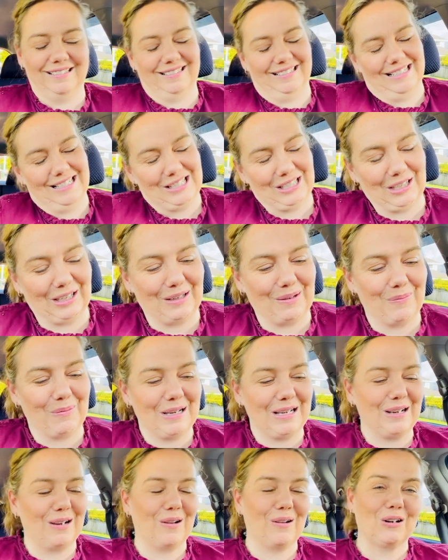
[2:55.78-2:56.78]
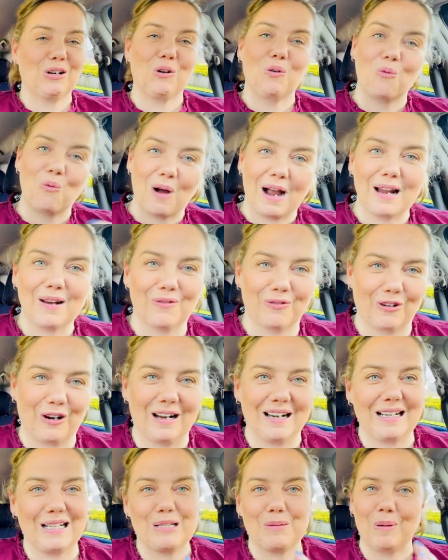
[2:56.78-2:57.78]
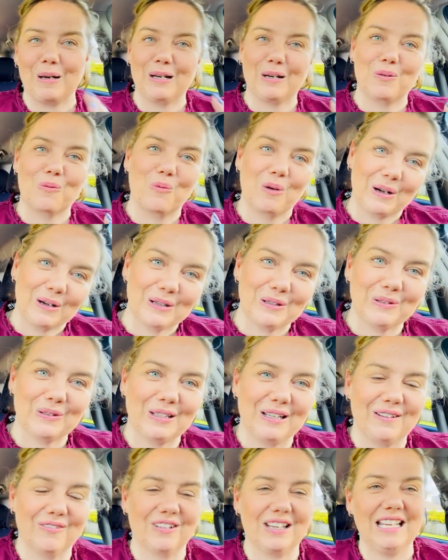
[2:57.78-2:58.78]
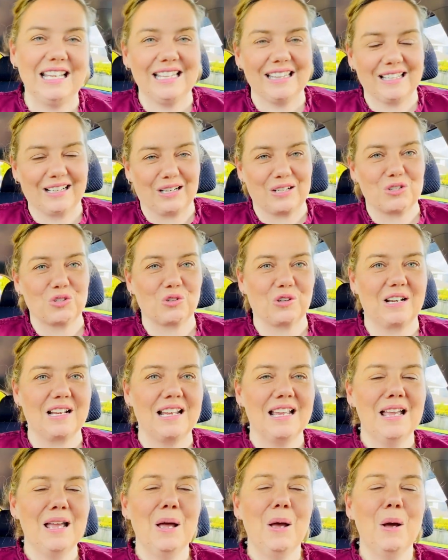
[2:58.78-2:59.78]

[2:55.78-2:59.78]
it's gonna be a wide variety depending on where you live in the country,